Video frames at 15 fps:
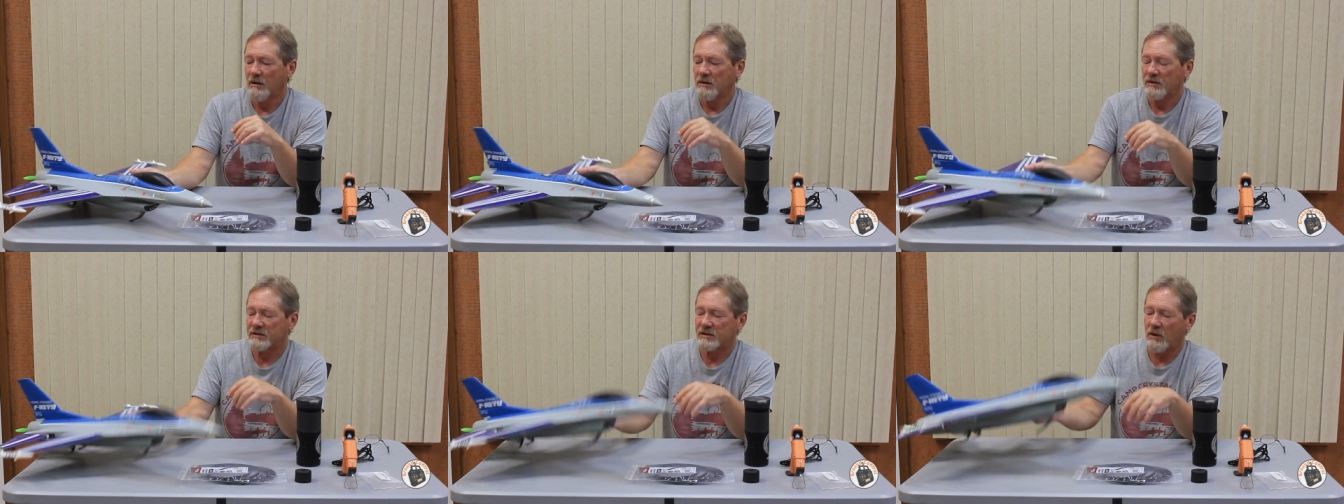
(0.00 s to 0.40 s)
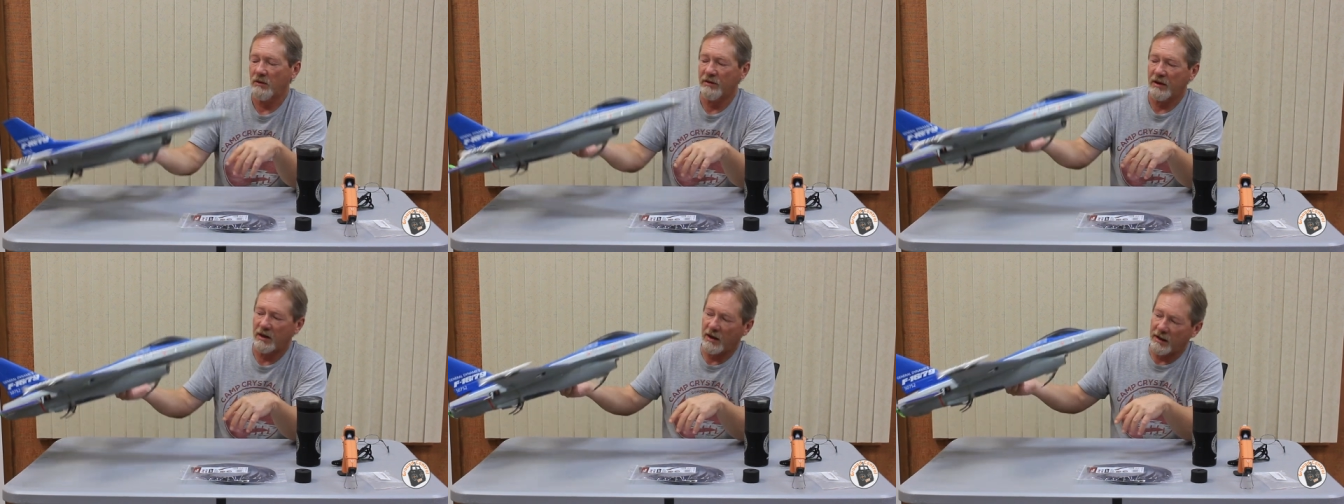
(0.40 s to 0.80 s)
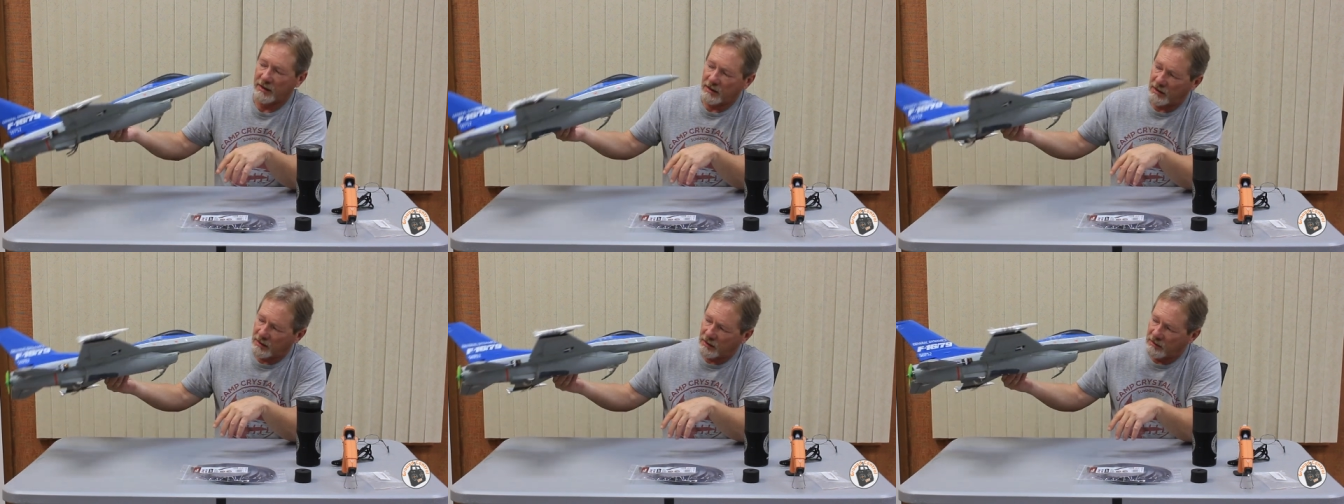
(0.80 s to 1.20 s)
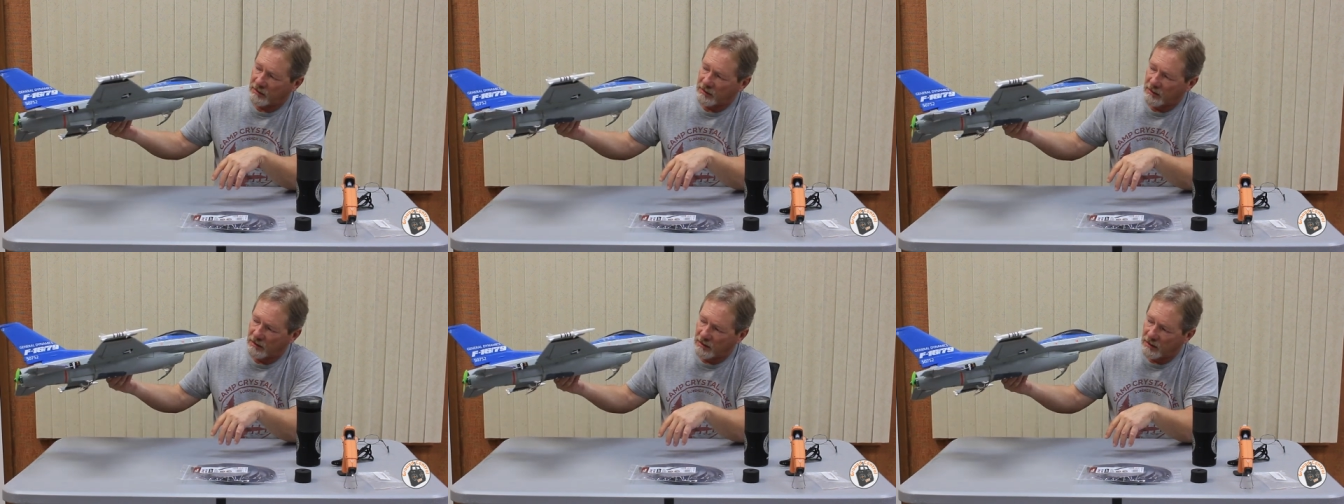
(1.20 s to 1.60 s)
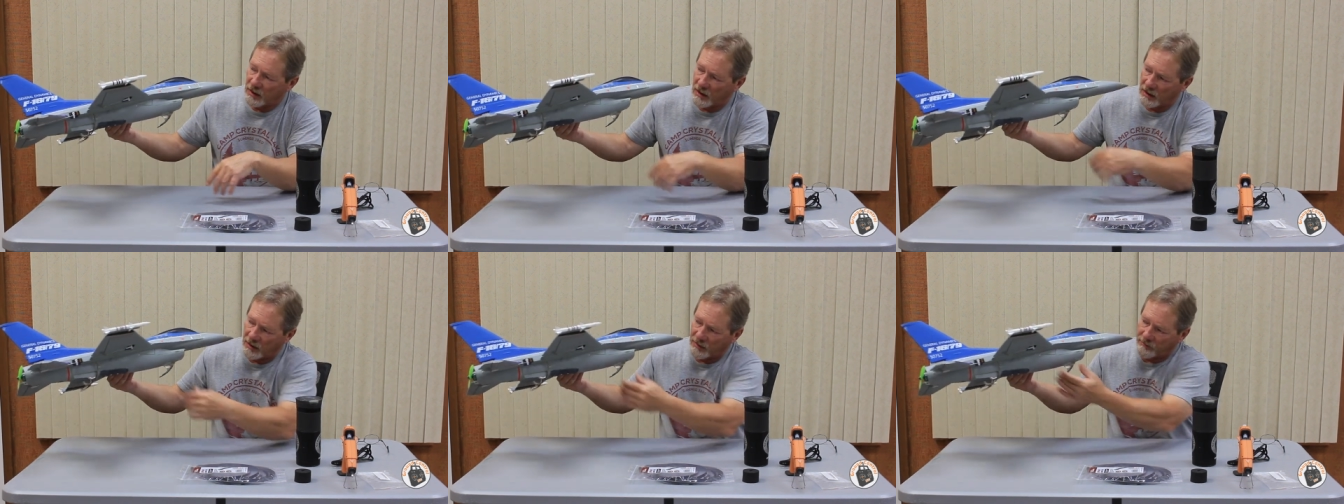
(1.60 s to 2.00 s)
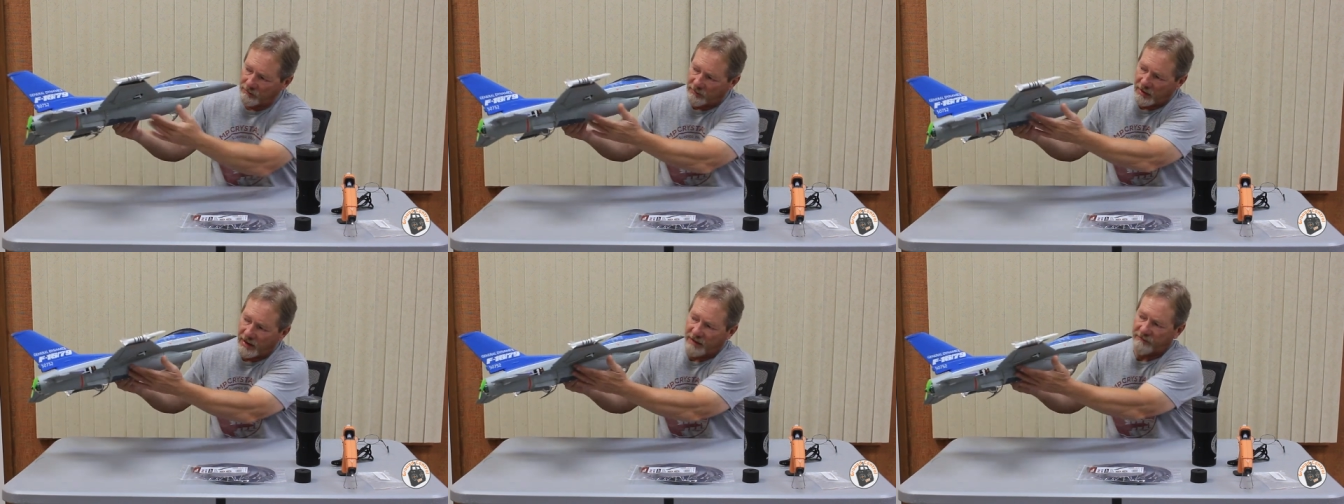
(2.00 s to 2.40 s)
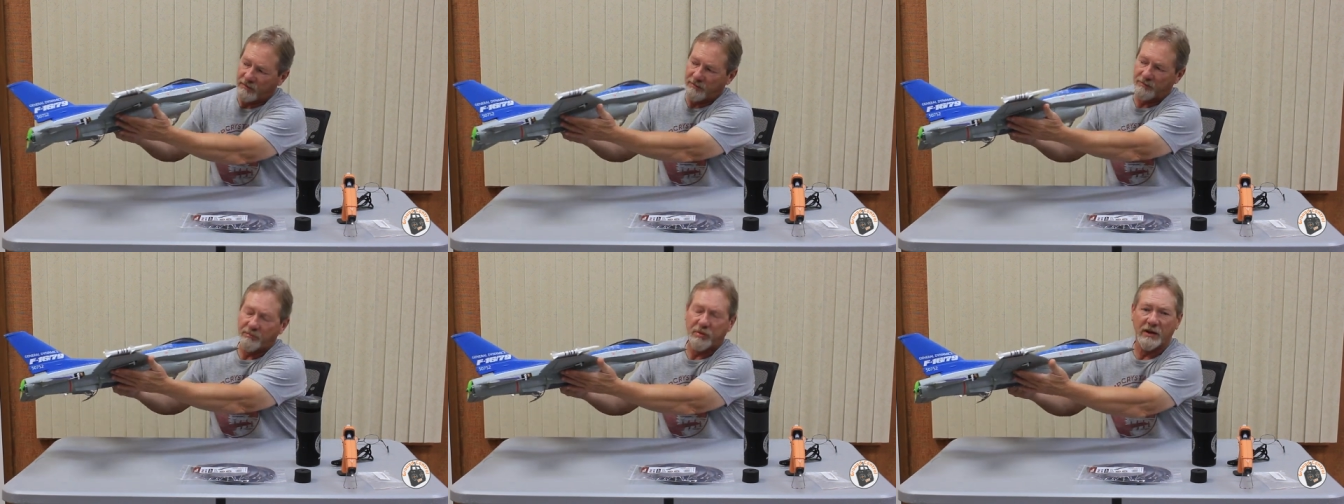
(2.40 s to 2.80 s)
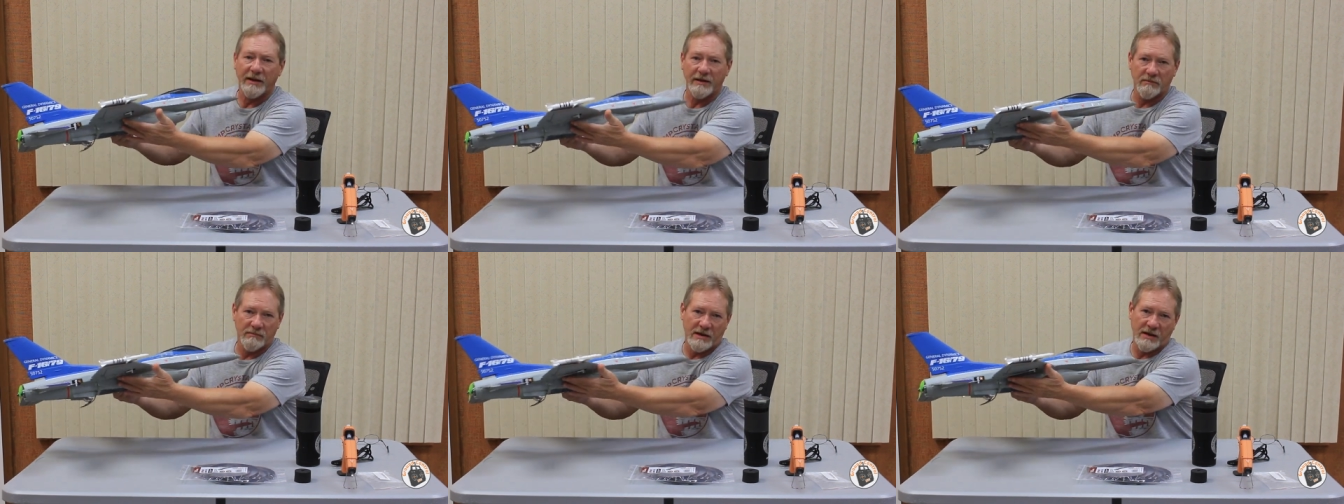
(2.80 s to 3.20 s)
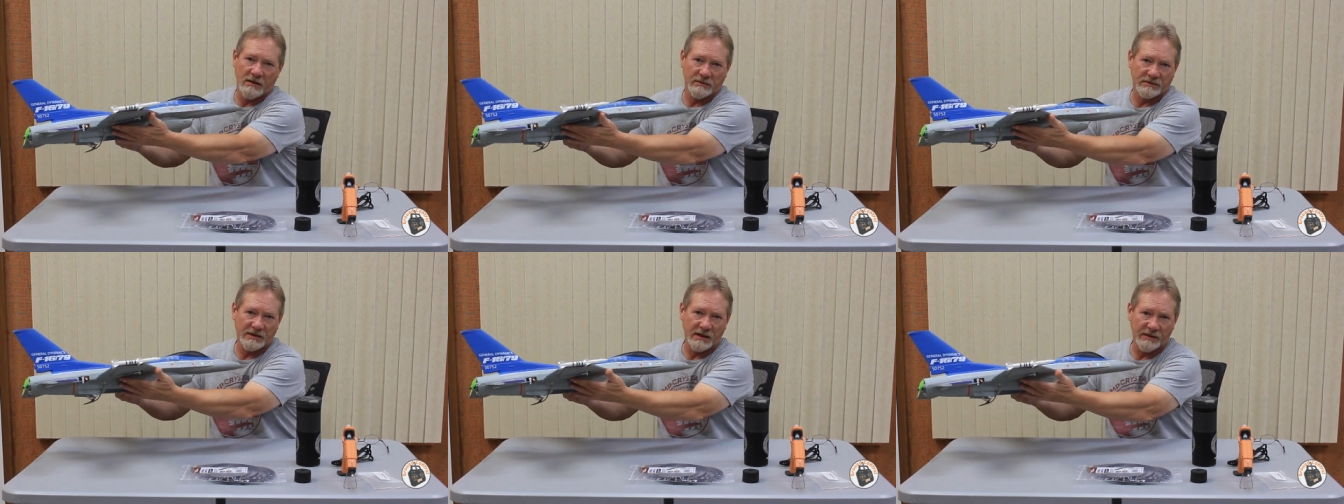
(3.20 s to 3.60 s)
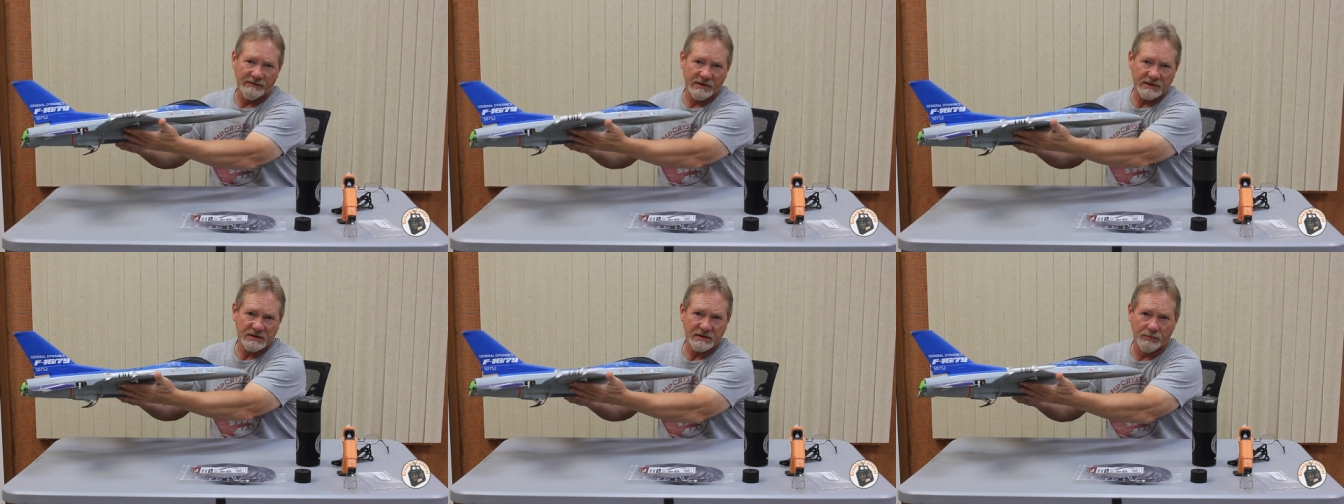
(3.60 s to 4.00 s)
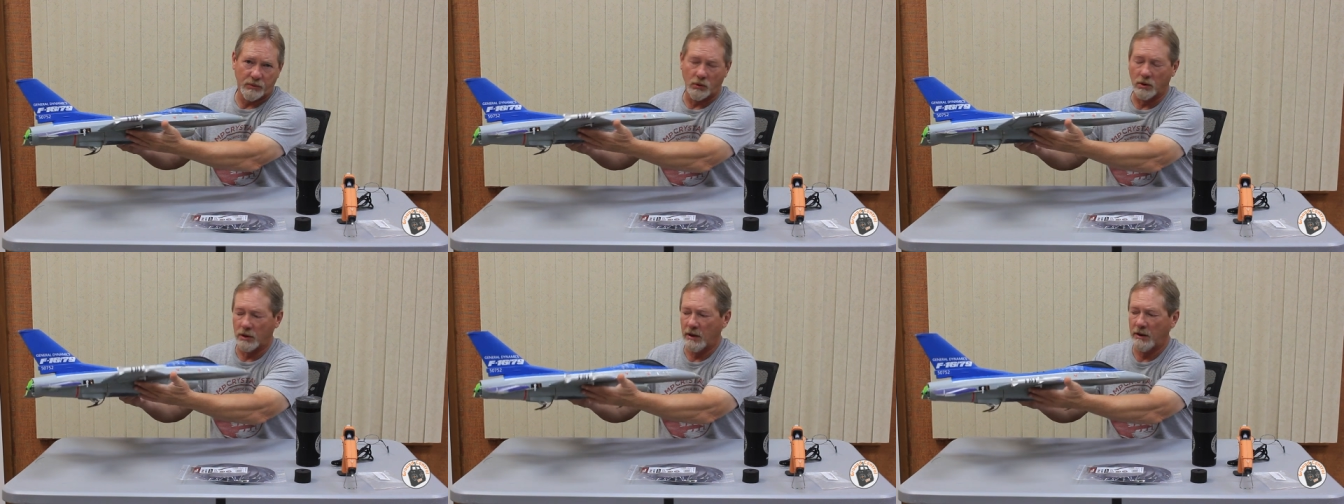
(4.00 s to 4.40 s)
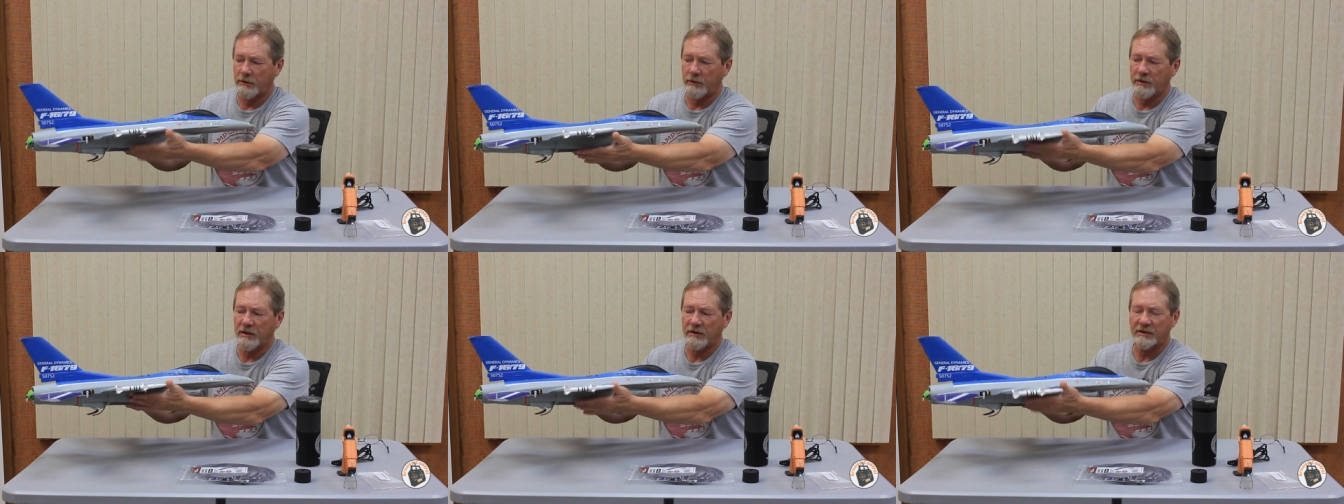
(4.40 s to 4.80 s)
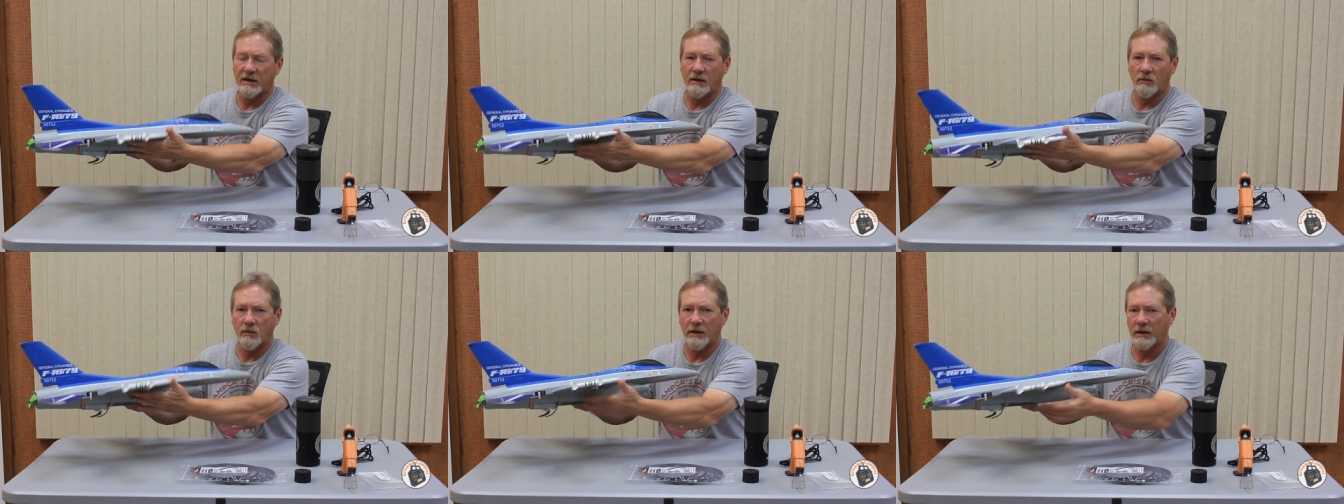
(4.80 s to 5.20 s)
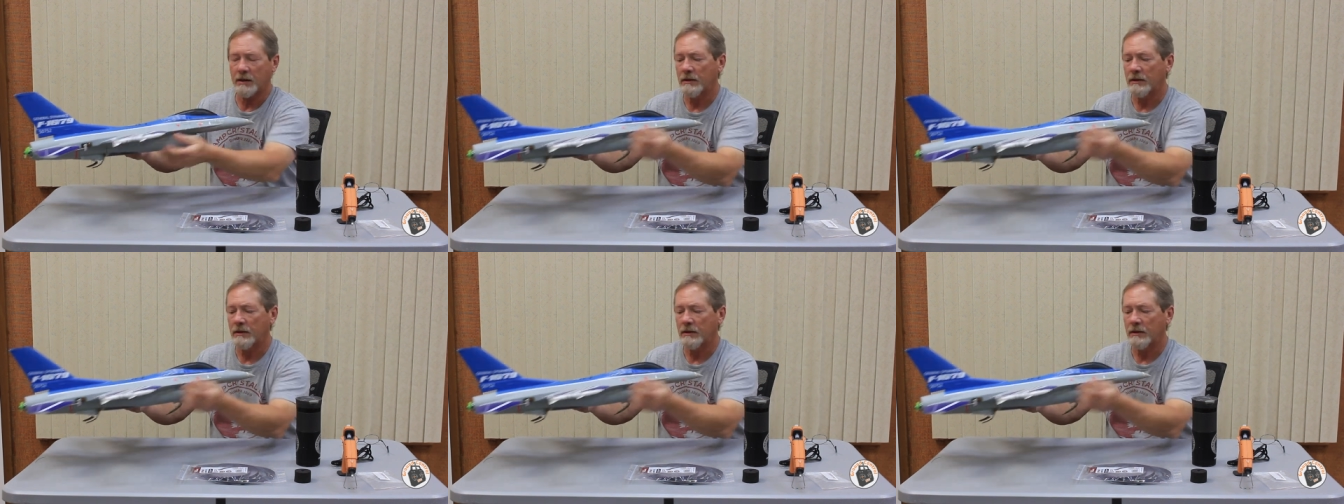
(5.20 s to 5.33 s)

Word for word: so that I can have a plate mount to give it support underneath that wing.